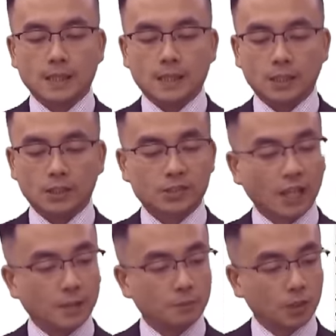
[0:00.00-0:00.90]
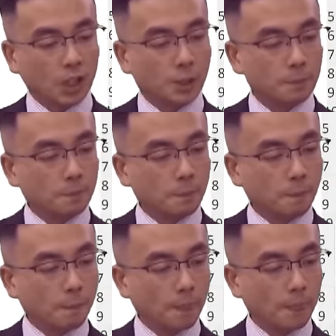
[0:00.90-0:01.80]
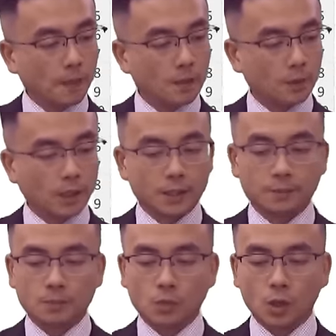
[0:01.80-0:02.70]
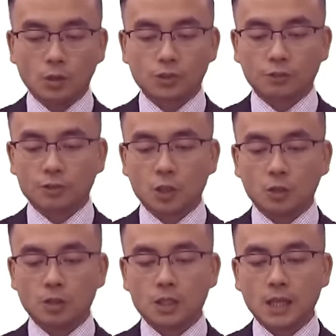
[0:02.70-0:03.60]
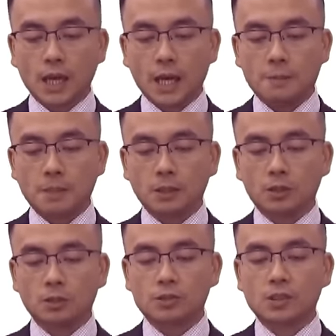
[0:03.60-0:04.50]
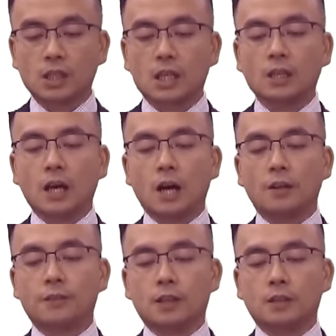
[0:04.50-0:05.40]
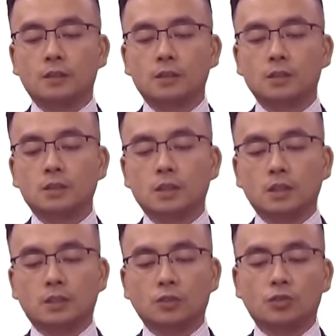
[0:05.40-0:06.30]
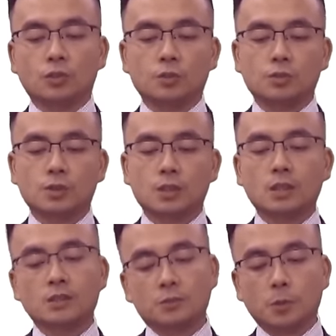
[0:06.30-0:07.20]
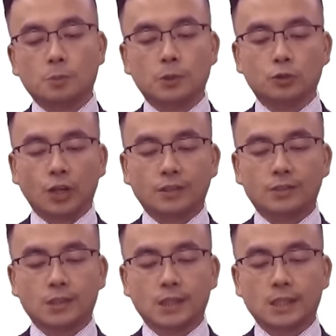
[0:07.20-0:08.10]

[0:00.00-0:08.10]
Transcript: At the same time, okay, we also have got $8 million in other additional small projects.